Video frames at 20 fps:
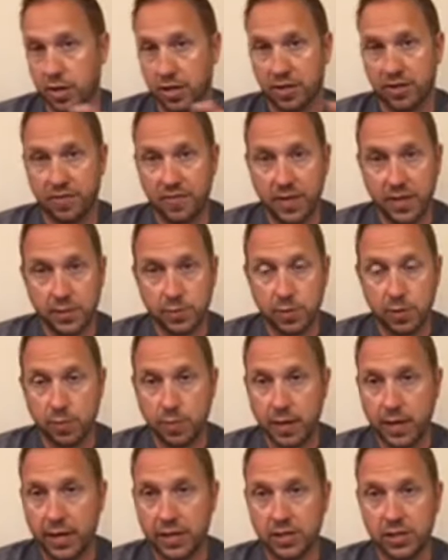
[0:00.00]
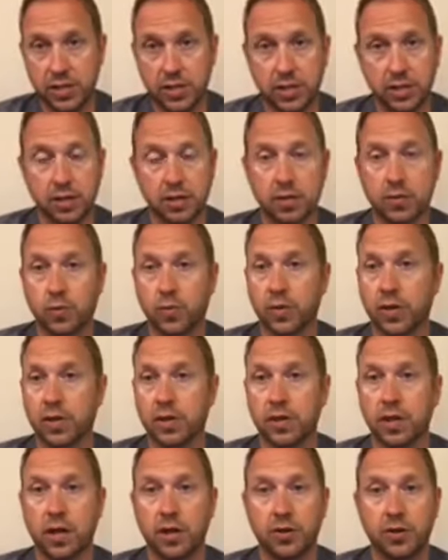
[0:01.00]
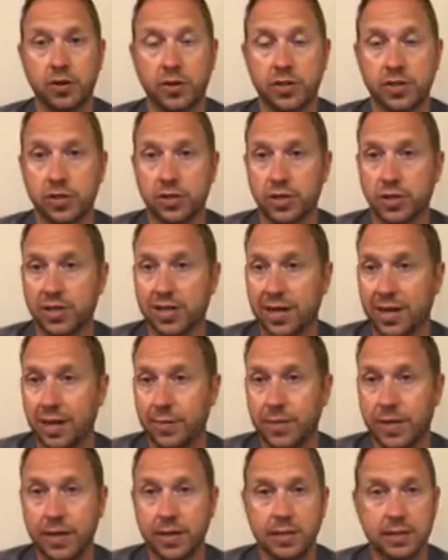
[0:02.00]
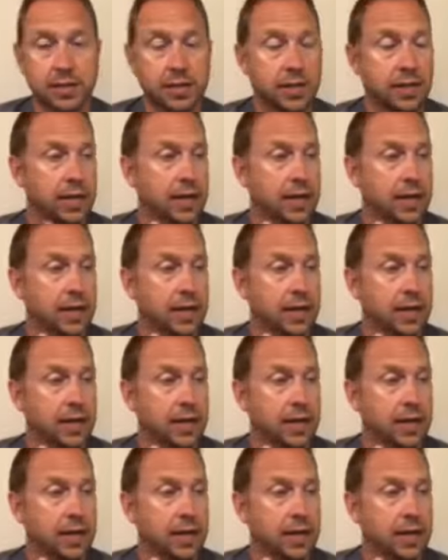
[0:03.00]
on the Facebook page here under a certain comment.